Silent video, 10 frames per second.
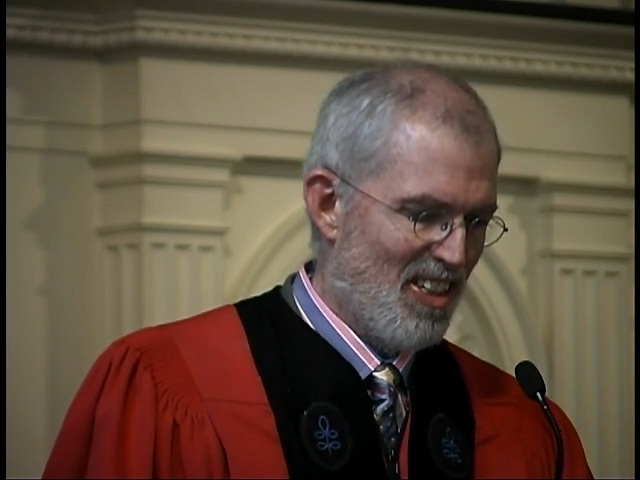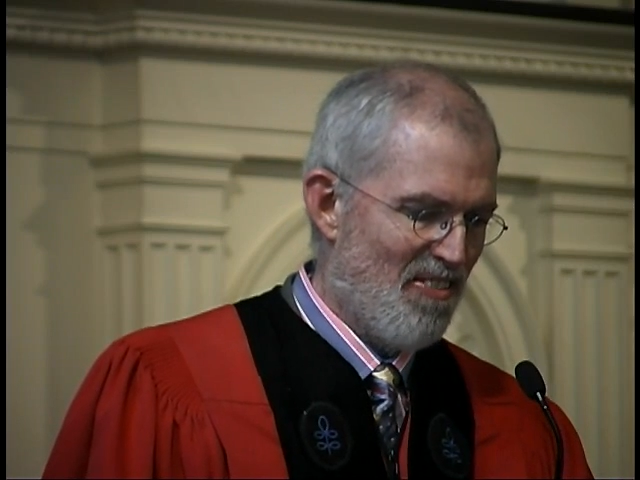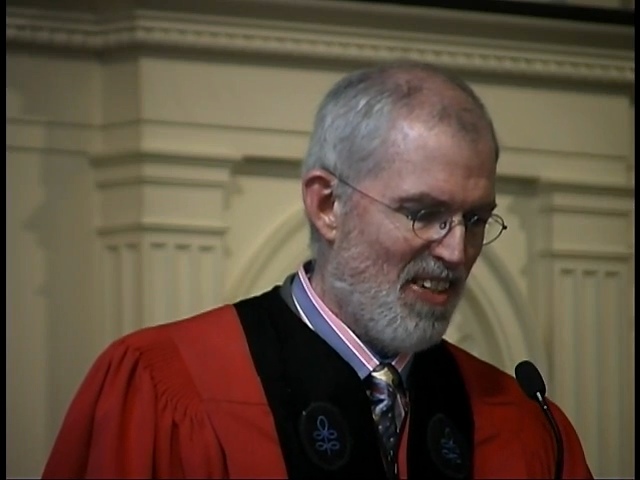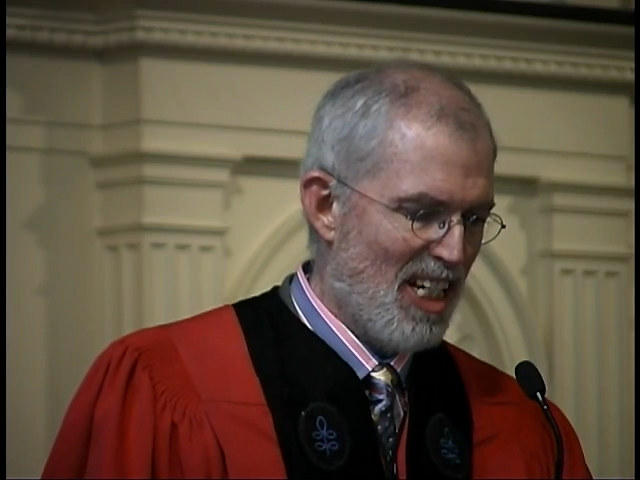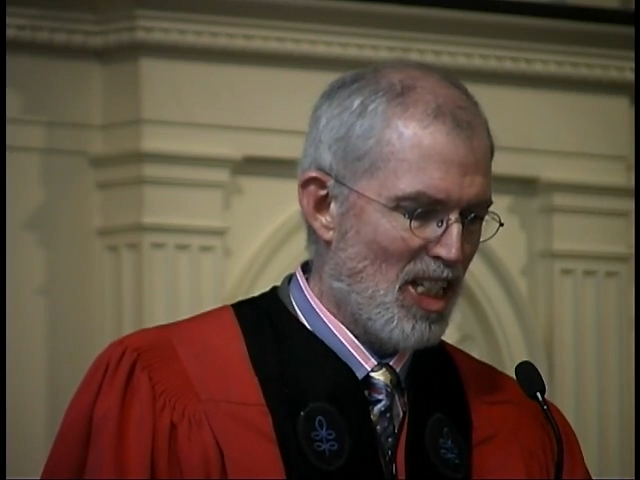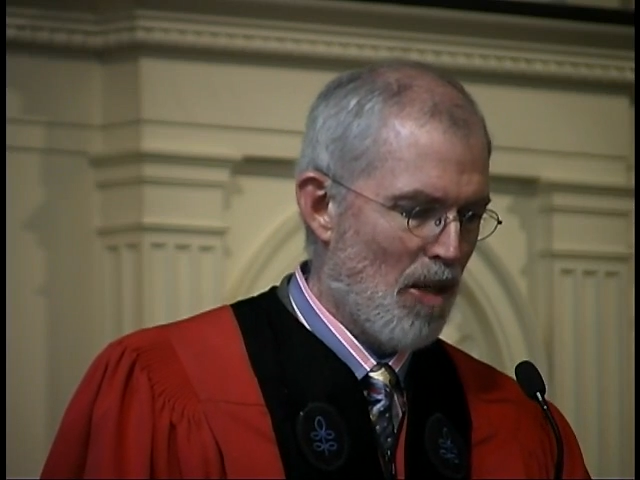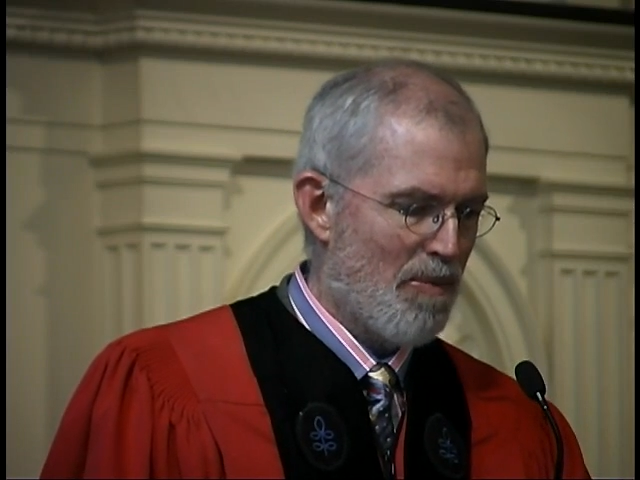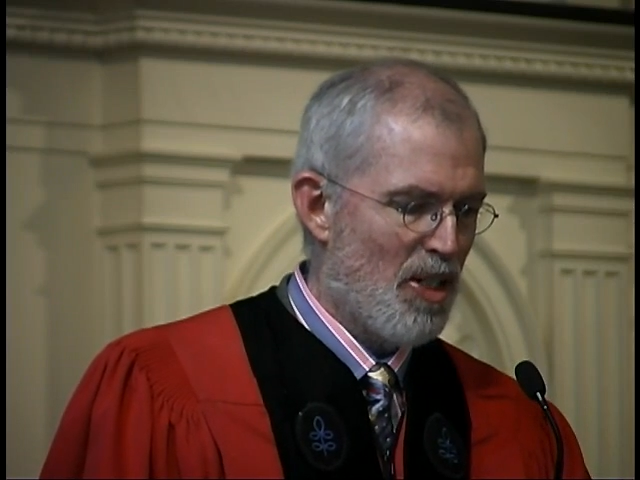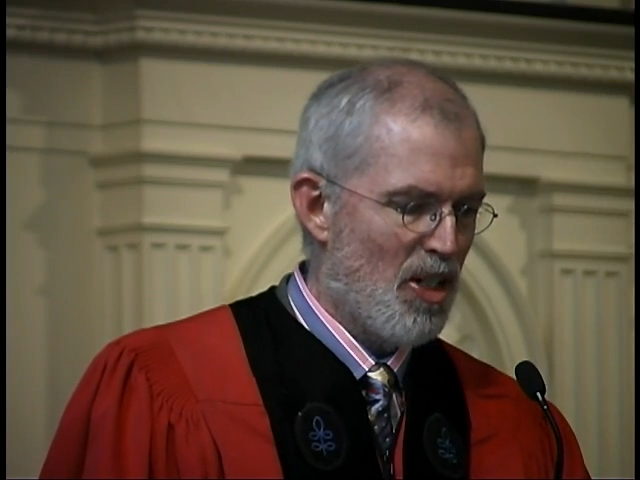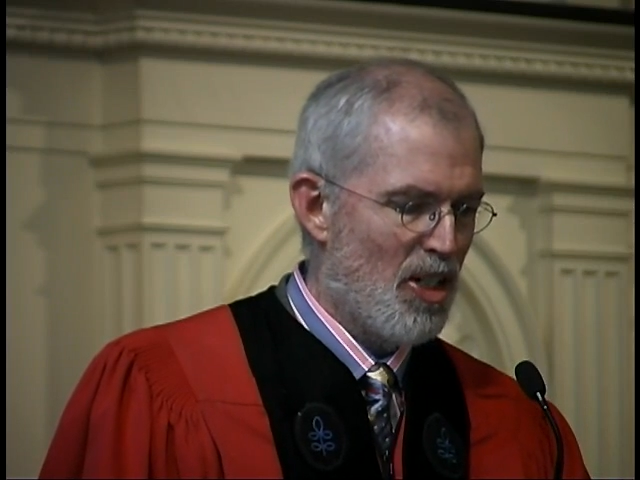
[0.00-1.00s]
Her face
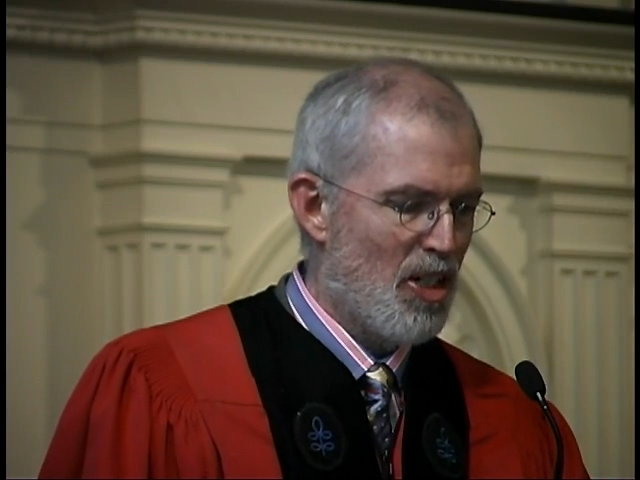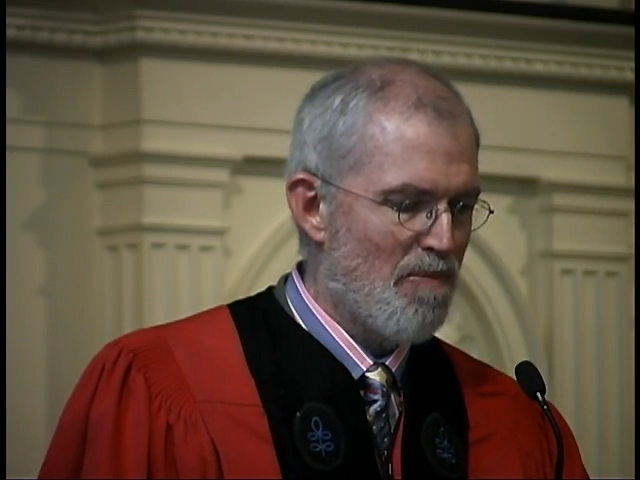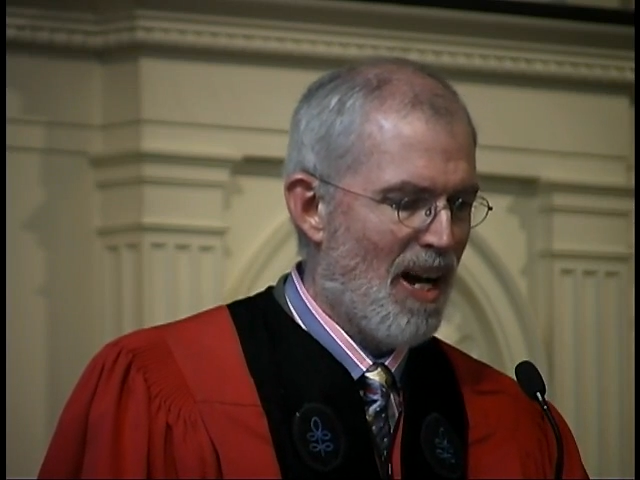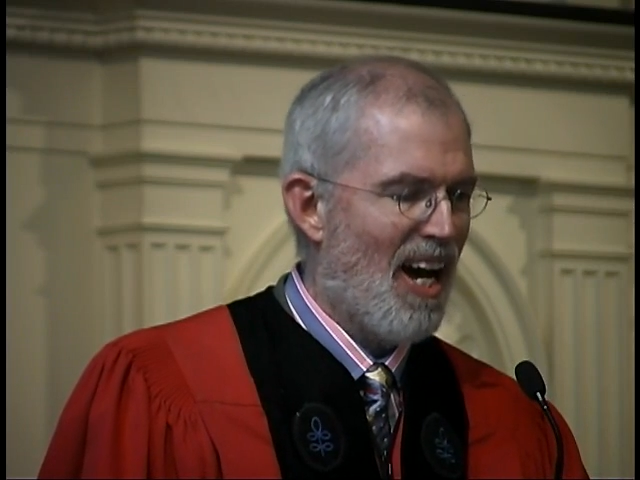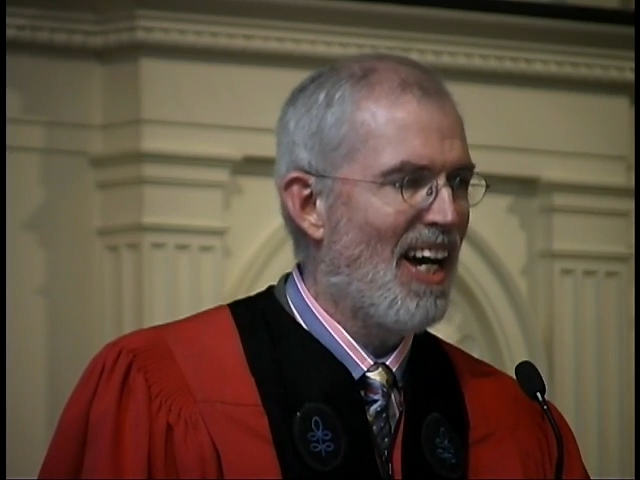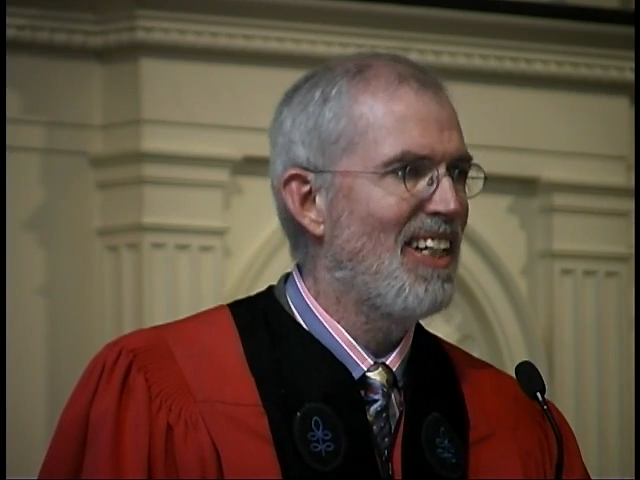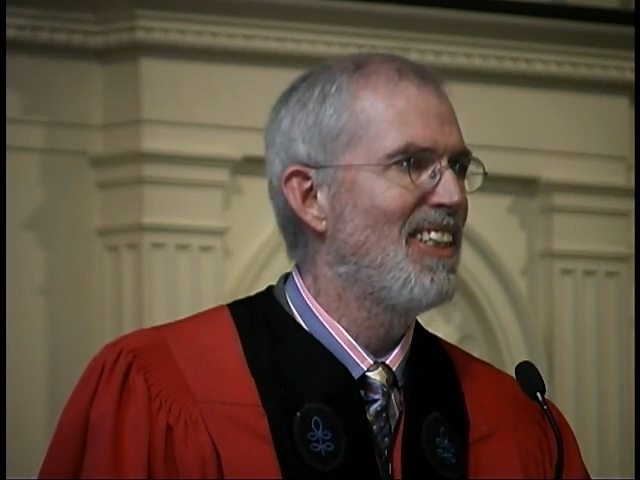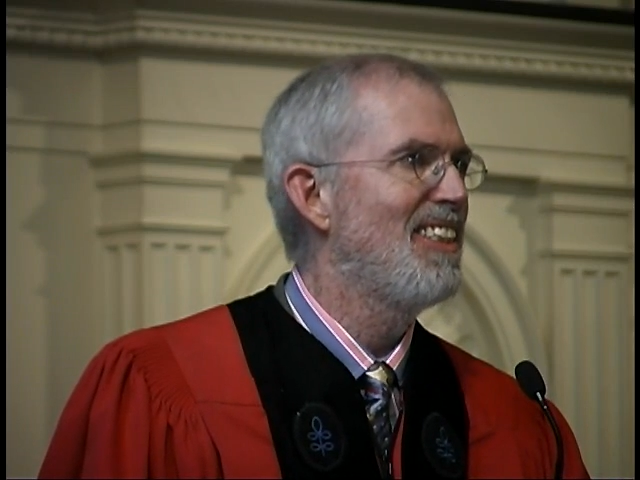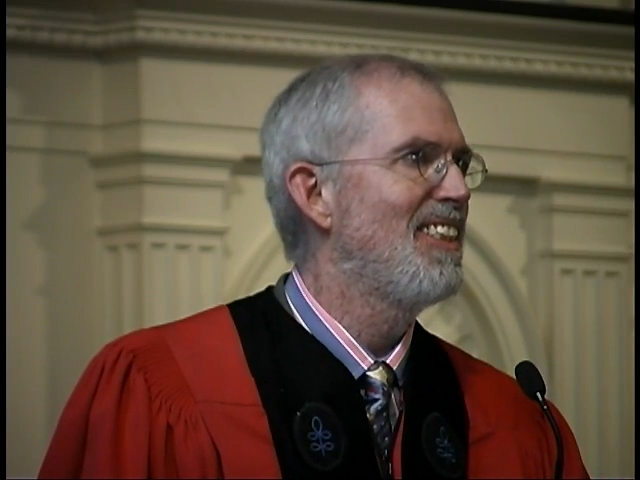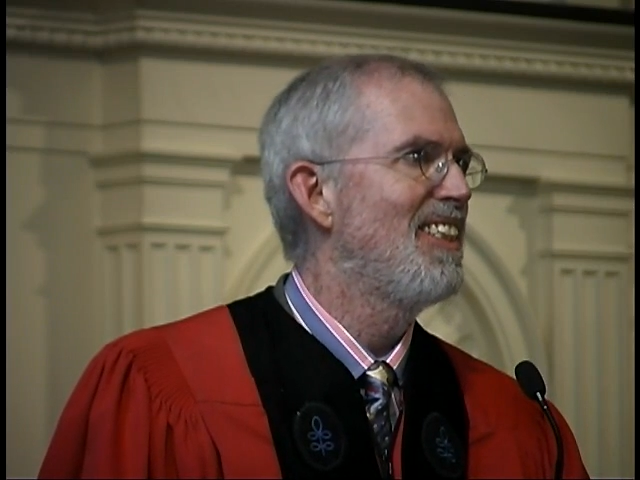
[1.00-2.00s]
upturned to
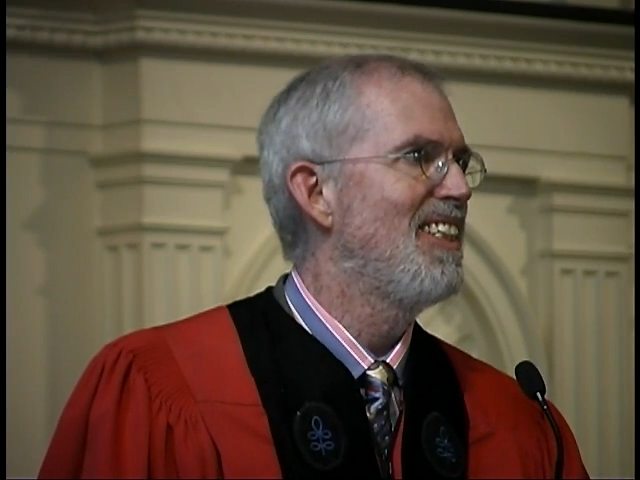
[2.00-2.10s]
mine,